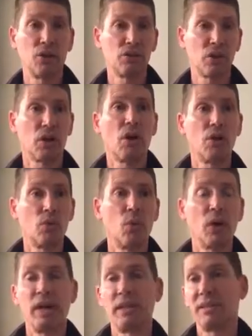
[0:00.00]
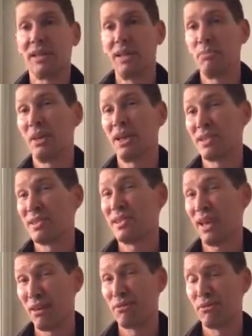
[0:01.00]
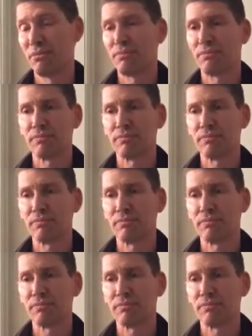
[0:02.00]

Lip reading: goes a long way to keeping it safe.